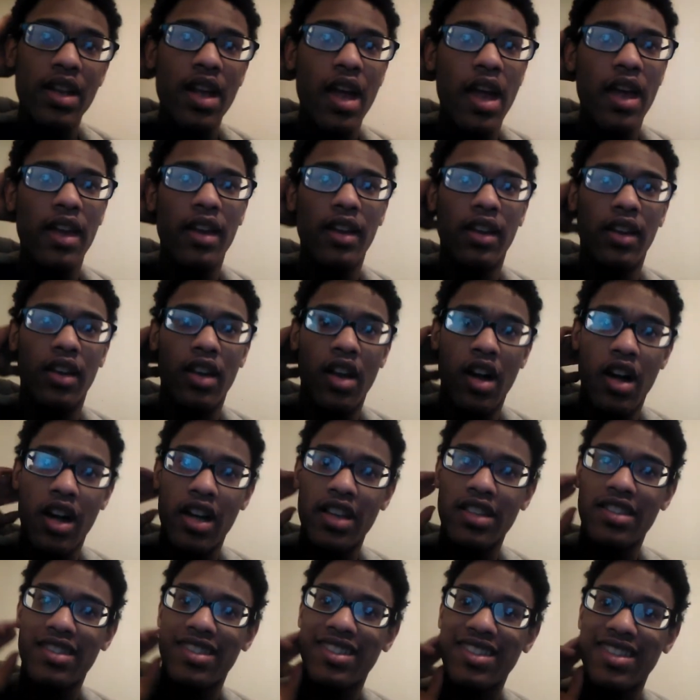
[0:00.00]
A
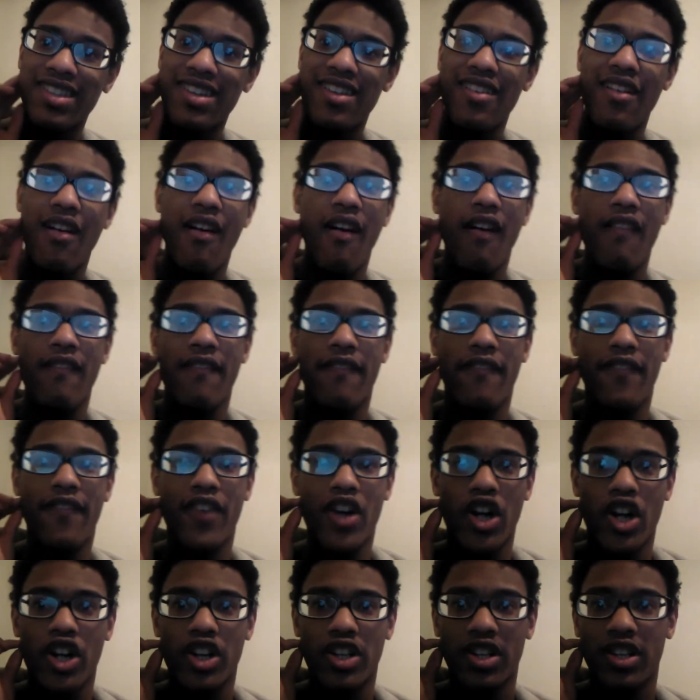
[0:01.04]
lot of
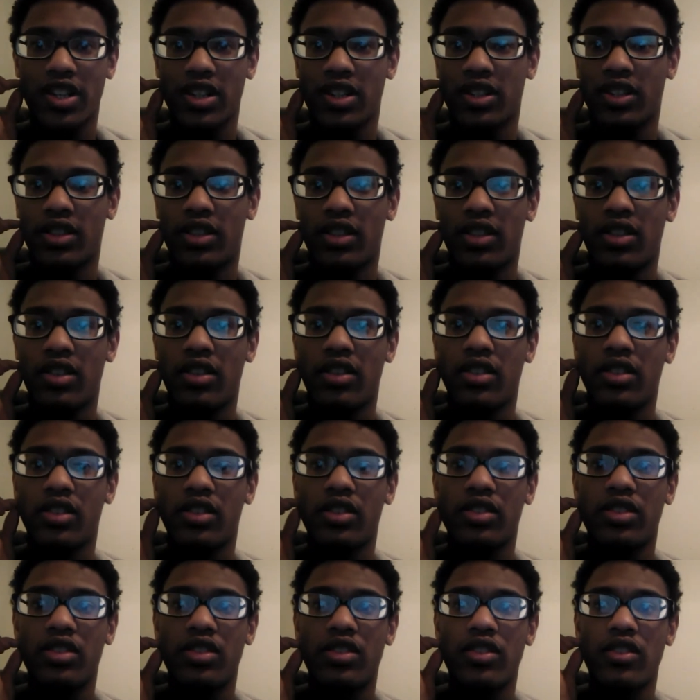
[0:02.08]
fun
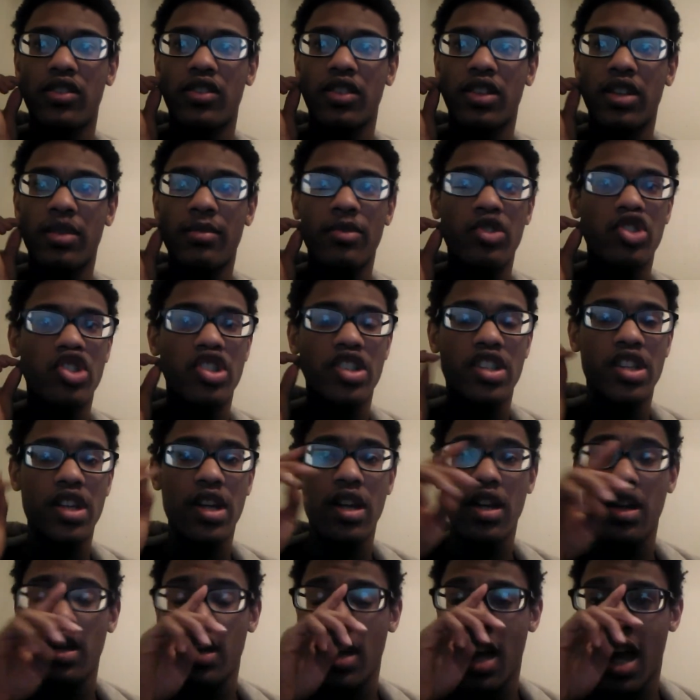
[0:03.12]
let me just
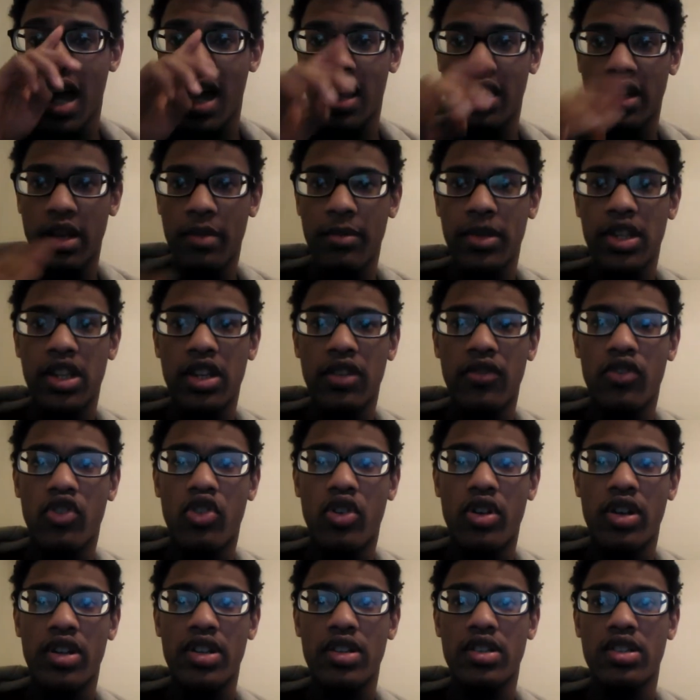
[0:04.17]
say, let me give
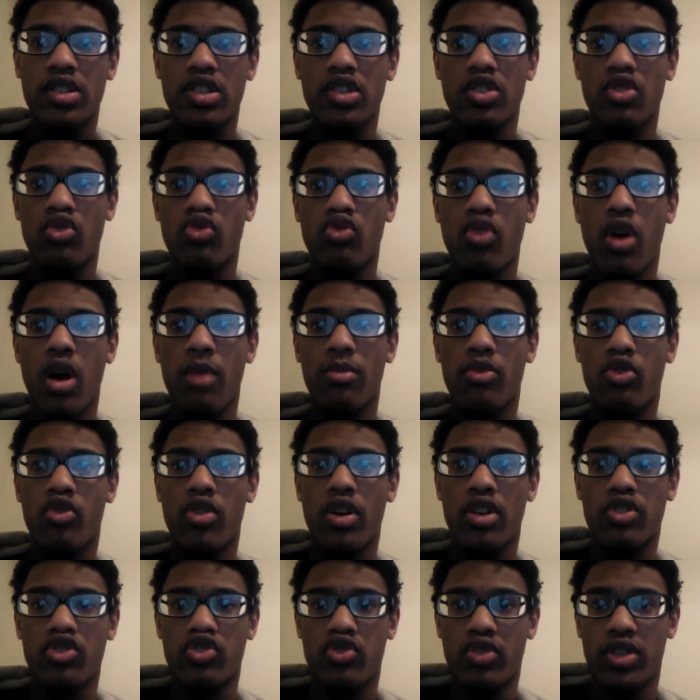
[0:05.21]
credit to Robert
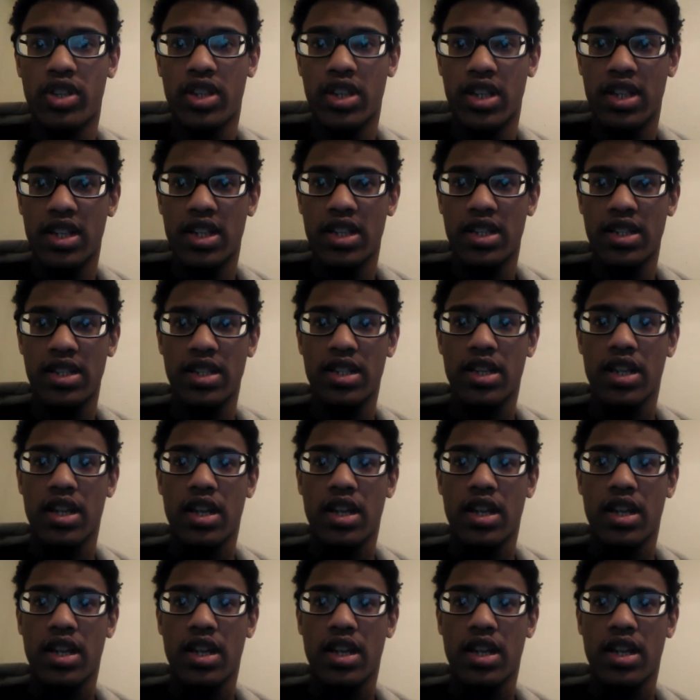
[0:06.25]
Rodriguez